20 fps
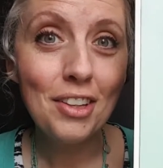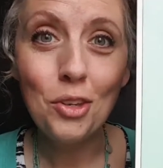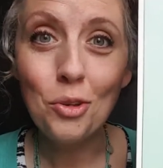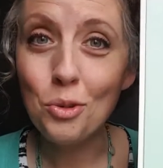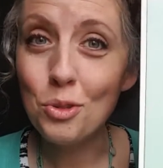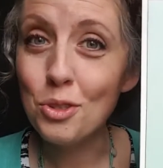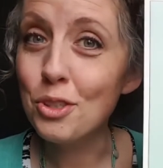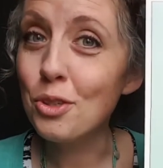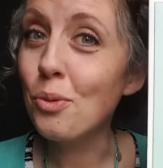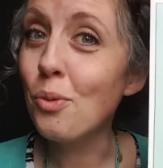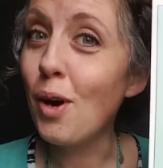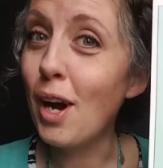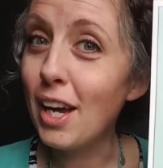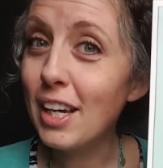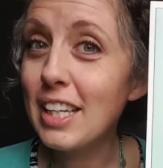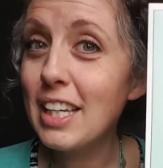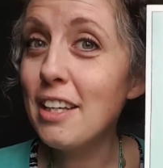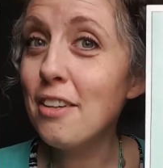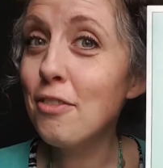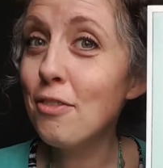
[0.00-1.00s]
Use your
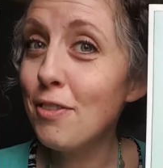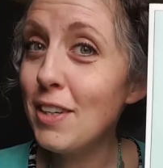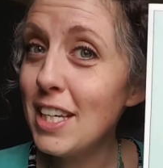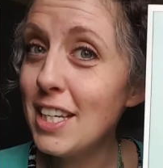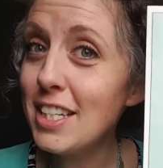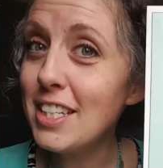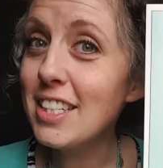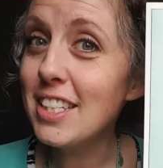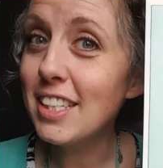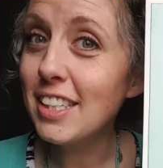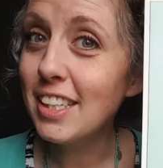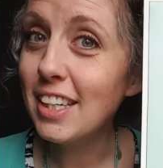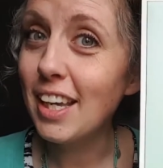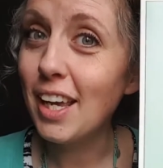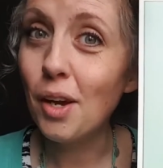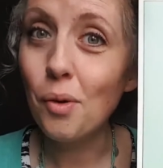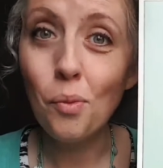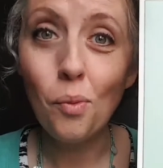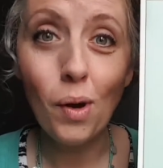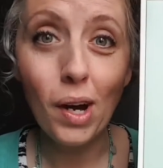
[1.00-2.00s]
walking feet
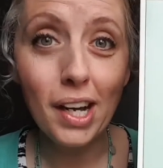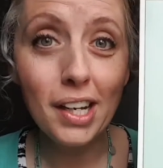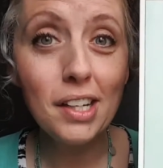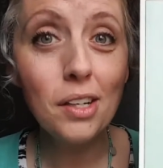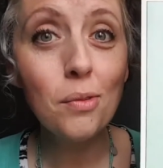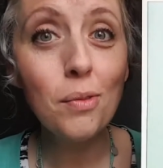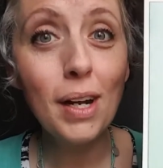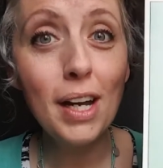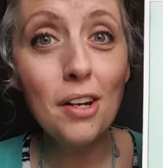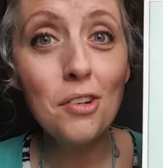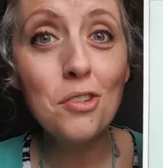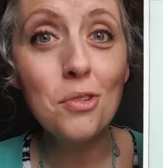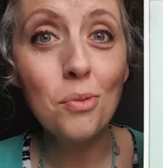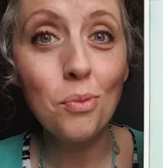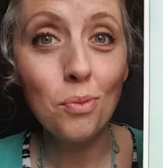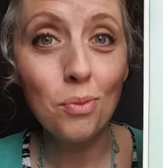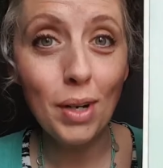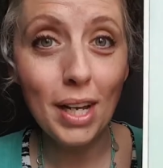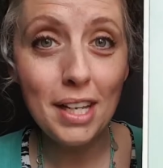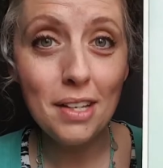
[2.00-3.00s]
and walk
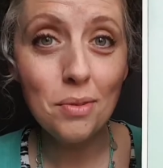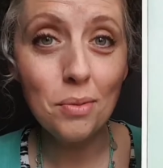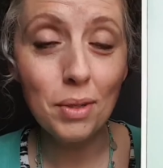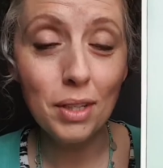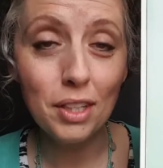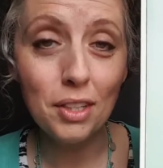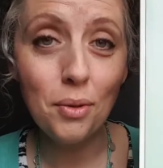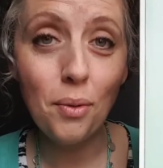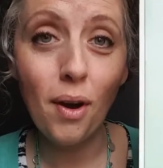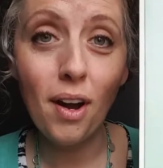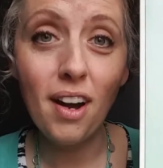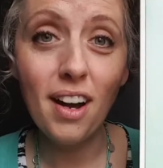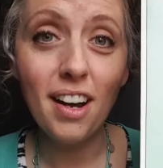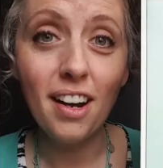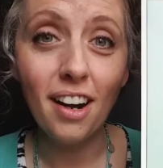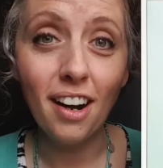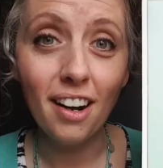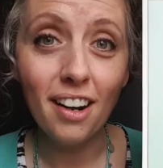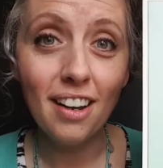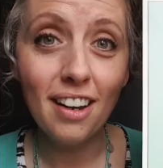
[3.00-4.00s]
around right where you
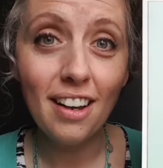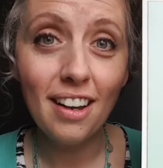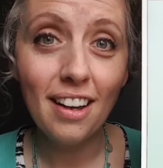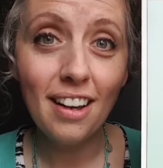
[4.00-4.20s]
are.